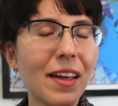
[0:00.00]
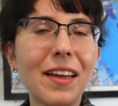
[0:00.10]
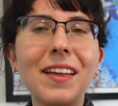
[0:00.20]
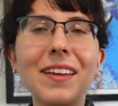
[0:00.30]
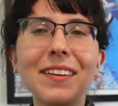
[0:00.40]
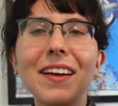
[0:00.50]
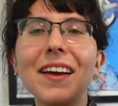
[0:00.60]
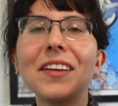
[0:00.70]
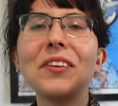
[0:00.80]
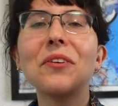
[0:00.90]
And
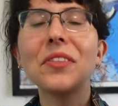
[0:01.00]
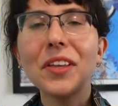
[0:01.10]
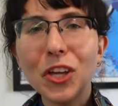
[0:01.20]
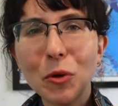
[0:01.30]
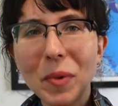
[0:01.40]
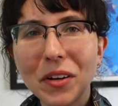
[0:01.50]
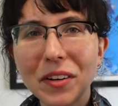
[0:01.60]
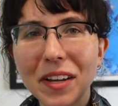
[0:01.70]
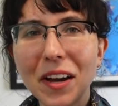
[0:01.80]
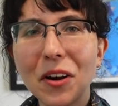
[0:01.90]
you know, thinking about
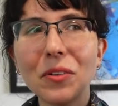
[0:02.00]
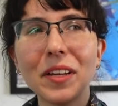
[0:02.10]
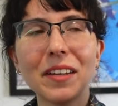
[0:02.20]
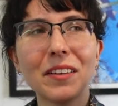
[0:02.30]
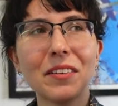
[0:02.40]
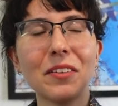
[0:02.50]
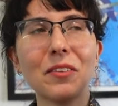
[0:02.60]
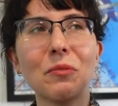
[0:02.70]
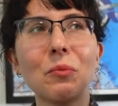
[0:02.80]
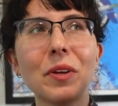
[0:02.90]
it now, like
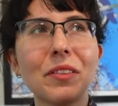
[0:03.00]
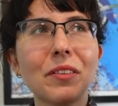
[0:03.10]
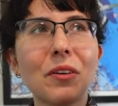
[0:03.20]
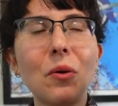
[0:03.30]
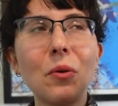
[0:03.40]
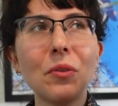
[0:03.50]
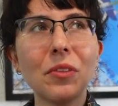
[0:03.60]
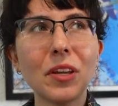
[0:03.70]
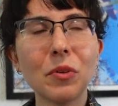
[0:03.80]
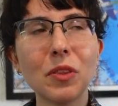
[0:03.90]
with the whole
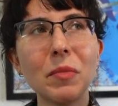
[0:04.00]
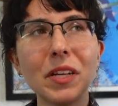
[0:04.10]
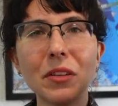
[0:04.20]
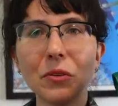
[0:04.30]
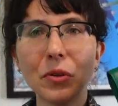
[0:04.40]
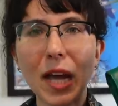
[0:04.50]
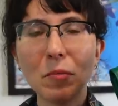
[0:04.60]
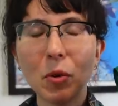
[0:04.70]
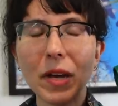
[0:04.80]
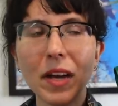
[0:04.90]
thing with the Mini Lou
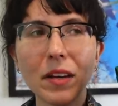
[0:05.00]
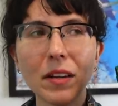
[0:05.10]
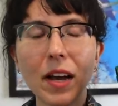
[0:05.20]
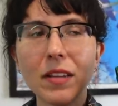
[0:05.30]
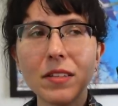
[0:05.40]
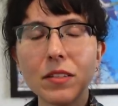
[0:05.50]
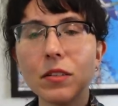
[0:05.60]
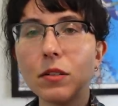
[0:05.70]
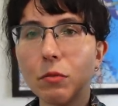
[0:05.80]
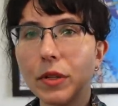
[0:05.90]
camera bag, I
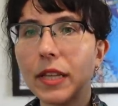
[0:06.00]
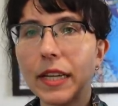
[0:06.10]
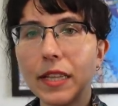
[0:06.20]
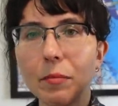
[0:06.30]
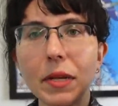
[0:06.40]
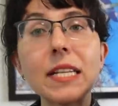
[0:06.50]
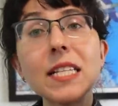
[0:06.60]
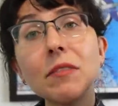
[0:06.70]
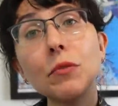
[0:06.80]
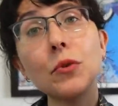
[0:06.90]
still really like that piece.
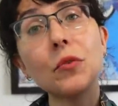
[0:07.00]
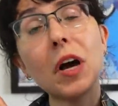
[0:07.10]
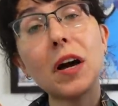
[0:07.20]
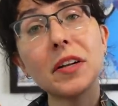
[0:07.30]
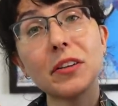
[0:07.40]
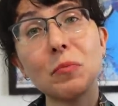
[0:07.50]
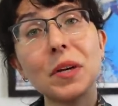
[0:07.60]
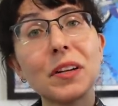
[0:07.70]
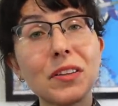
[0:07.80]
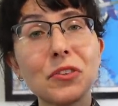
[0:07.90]
Several of you have contacted
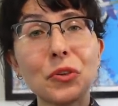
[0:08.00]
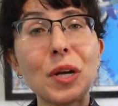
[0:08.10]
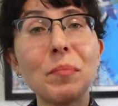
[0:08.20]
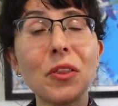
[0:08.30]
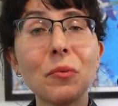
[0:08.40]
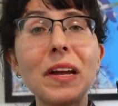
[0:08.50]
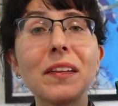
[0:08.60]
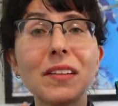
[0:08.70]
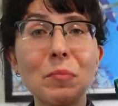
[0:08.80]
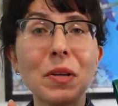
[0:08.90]
me on Instagram, by the way,
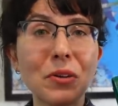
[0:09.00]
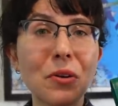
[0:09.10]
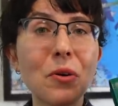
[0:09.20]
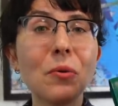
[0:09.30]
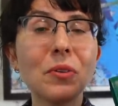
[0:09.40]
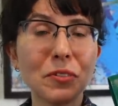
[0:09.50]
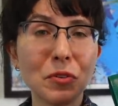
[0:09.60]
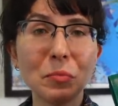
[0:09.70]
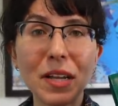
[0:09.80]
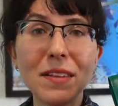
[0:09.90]
to let me know
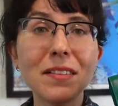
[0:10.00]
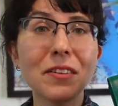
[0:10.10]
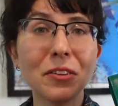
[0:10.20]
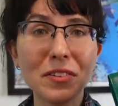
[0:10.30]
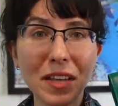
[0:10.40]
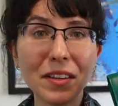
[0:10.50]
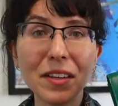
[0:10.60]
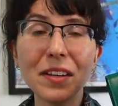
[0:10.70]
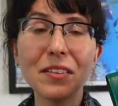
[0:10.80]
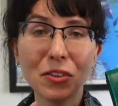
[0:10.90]
different places that are selling
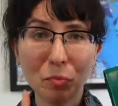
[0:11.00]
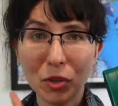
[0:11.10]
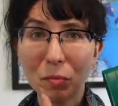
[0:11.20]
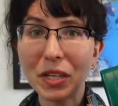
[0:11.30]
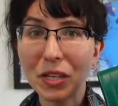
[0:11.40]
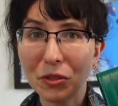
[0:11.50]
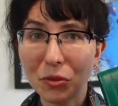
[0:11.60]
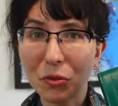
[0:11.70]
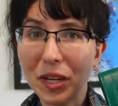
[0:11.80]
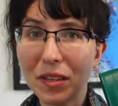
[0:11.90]
it, the, the Mini
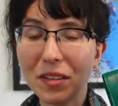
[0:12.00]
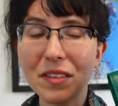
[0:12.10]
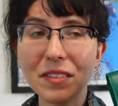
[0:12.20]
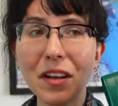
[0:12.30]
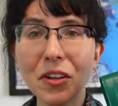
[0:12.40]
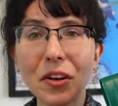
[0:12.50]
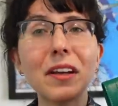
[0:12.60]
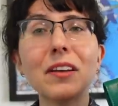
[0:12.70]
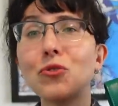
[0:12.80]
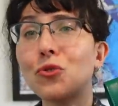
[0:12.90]
Lou in this color,
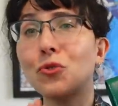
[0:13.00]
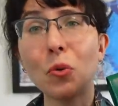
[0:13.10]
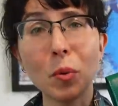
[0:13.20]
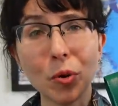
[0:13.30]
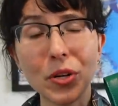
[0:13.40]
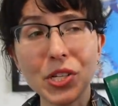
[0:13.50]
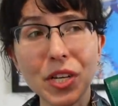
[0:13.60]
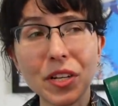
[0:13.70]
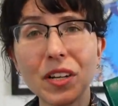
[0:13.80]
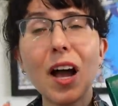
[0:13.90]
and I so
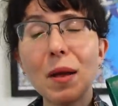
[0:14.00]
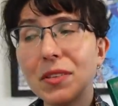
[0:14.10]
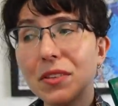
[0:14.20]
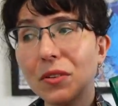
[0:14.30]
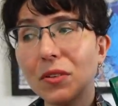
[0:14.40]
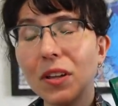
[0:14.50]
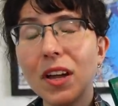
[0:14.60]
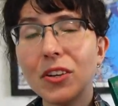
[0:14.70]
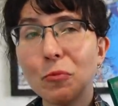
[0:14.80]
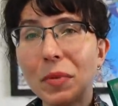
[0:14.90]
appreciate it. I'm still
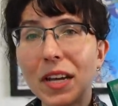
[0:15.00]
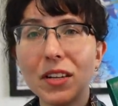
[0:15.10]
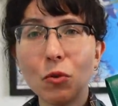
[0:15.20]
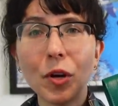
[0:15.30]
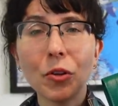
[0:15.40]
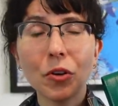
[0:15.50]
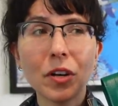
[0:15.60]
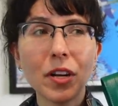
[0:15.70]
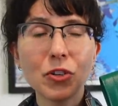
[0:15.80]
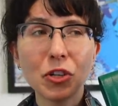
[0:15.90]
debating whether or
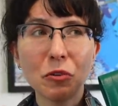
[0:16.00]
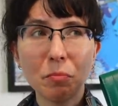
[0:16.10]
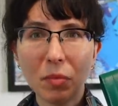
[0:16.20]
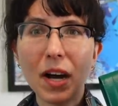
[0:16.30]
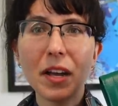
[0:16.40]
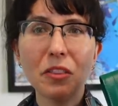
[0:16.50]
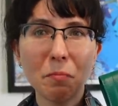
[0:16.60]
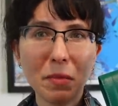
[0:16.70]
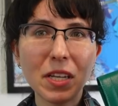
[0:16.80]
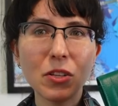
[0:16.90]
not I should buy the
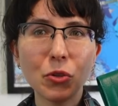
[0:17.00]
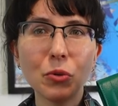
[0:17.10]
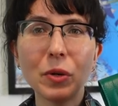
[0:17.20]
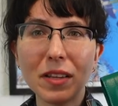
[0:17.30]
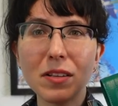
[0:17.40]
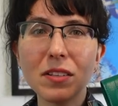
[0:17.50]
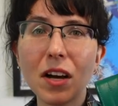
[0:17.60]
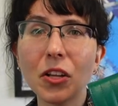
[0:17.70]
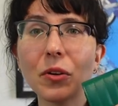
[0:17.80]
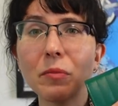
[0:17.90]
Mini Lou in this
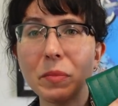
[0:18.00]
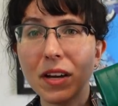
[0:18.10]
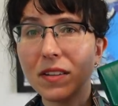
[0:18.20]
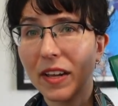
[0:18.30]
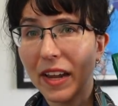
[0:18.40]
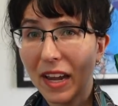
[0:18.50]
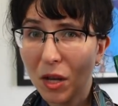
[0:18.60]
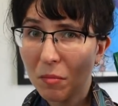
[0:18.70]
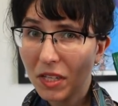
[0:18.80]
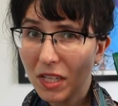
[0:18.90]
color because I
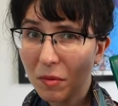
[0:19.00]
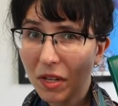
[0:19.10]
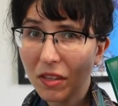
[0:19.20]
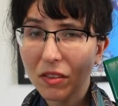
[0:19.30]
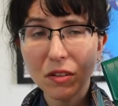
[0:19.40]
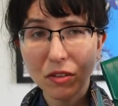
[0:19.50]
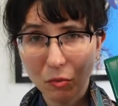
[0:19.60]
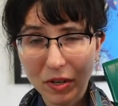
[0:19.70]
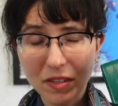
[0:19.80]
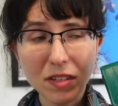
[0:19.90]
am keeping the, the
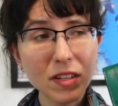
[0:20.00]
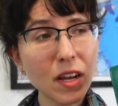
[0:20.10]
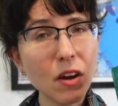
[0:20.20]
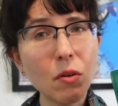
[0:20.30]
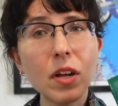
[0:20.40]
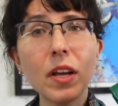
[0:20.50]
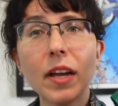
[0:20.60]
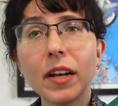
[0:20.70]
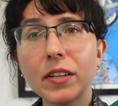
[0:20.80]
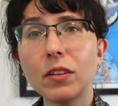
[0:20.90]
wristlet now,
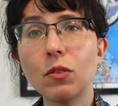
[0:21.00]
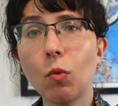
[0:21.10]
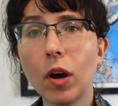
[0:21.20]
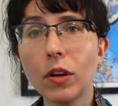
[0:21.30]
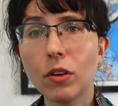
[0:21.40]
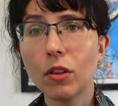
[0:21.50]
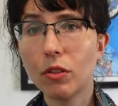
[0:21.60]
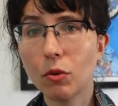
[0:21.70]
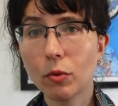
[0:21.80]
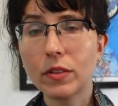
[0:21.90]
and I did want
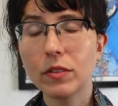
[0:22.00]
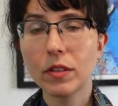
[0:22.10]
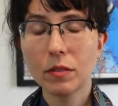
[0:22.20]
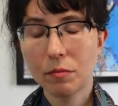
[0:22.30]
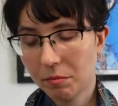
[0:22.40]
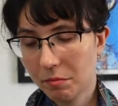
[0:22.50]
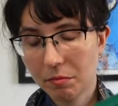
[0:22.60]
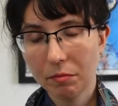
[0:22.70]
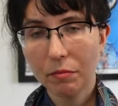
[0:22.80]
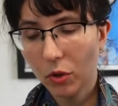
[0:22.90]
the wristlet
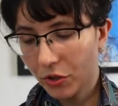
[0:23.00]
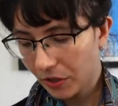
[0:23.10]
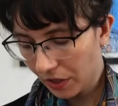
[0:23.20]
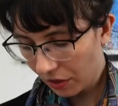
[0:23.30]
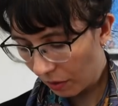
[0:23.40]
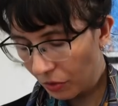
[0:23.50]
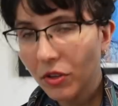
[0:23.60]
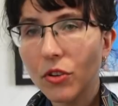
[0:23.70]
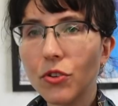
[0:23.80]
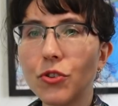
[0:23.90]
portion, you know? I'm
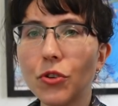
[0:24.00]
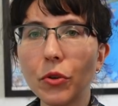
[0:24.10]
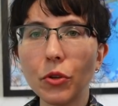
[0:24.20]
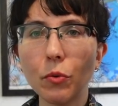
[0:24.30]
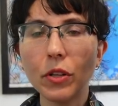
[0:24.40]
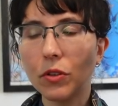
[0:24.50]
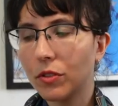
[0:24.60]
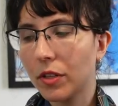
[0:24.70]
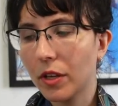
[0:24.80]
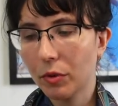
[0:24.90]
gonna just show you what it
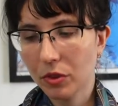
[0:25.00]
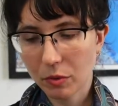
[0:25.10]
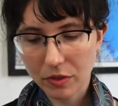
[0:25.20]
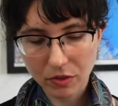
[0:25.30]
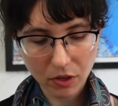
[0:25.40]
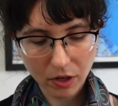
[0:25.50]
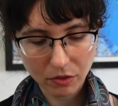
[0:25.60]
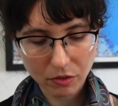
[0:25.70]
looks like with the wristlet on.